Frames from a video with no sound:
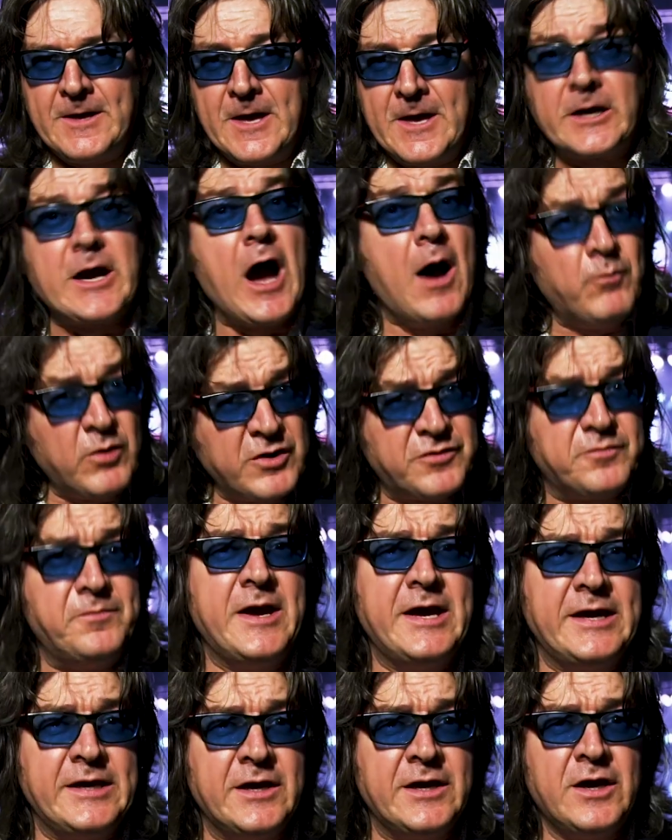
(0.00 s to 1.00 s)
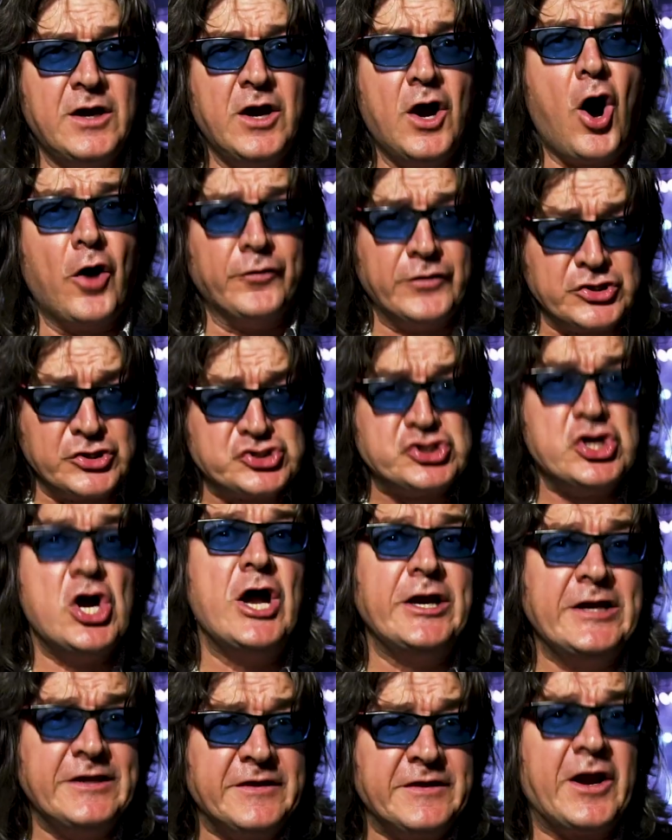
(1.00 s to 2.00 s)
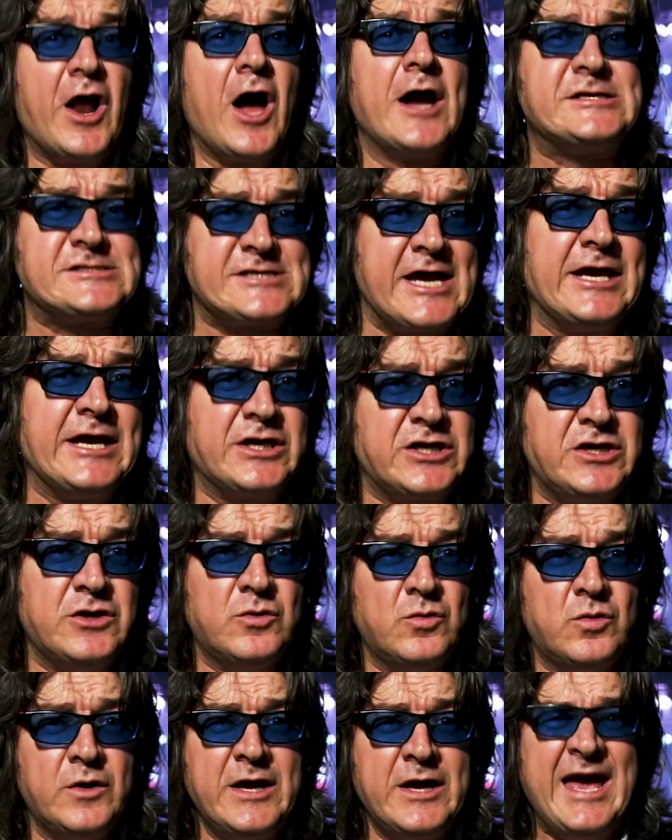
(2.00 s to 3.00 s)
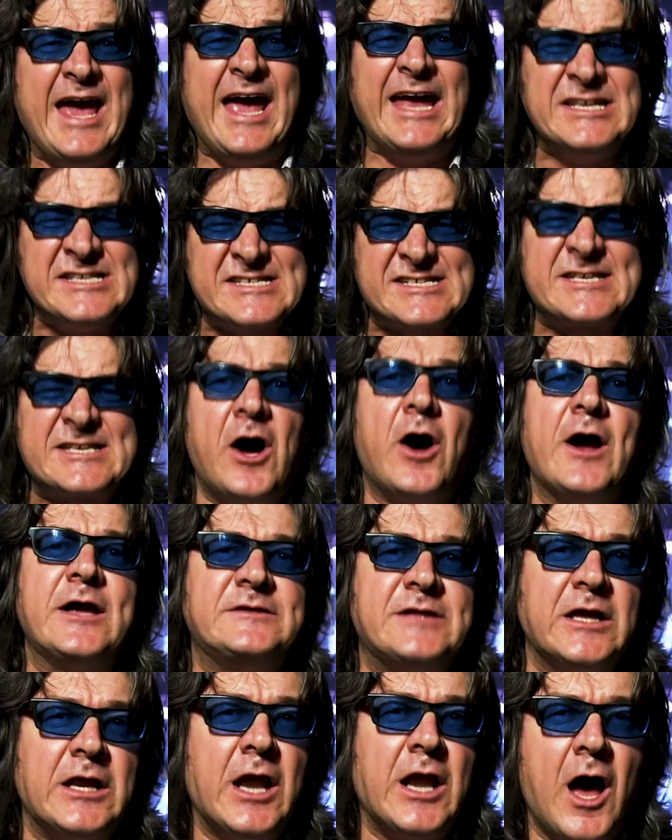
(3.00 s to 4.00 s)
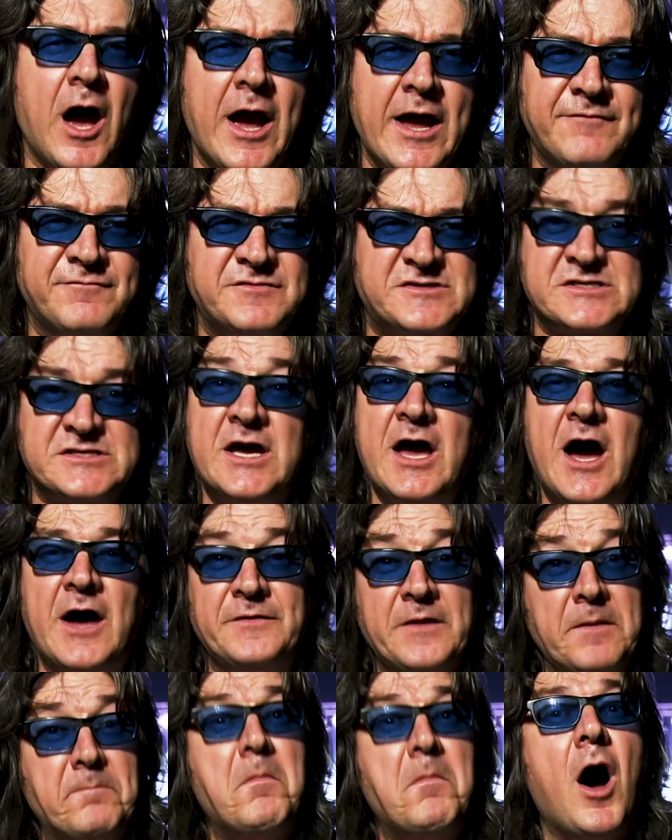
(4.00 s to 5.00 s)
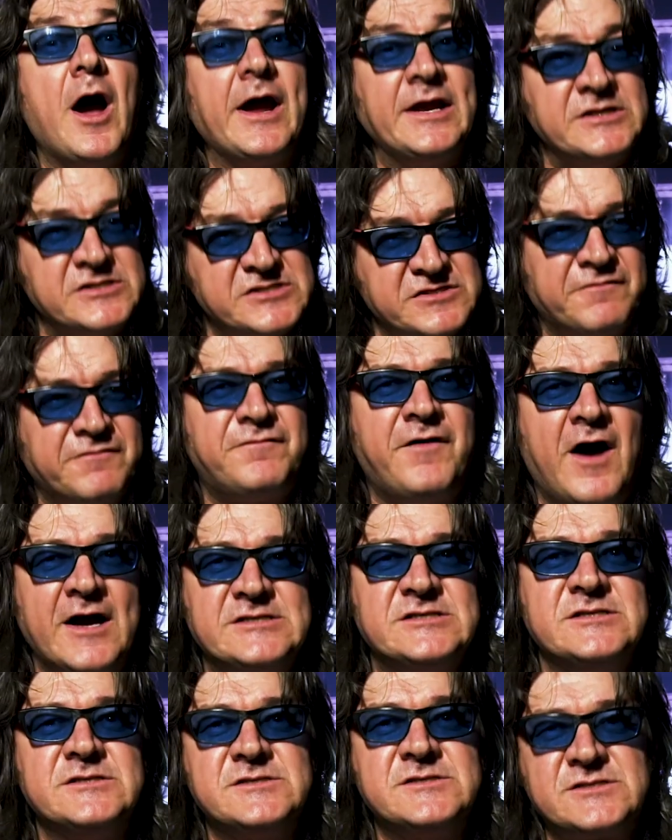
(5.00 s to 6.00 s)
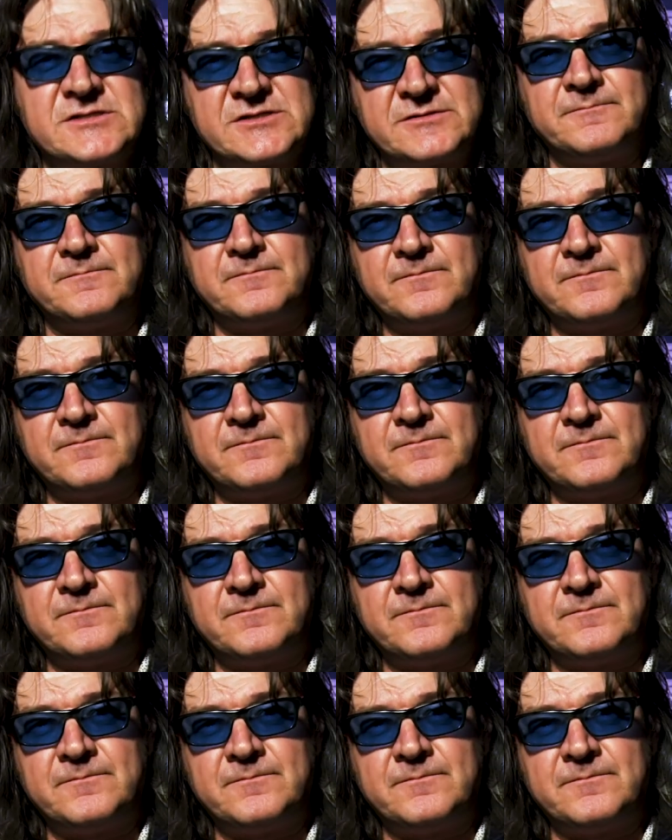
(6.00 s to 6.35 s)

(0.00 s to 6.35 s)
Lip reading: Come with me on the journey that I take you inside the lives and the minds of fighters.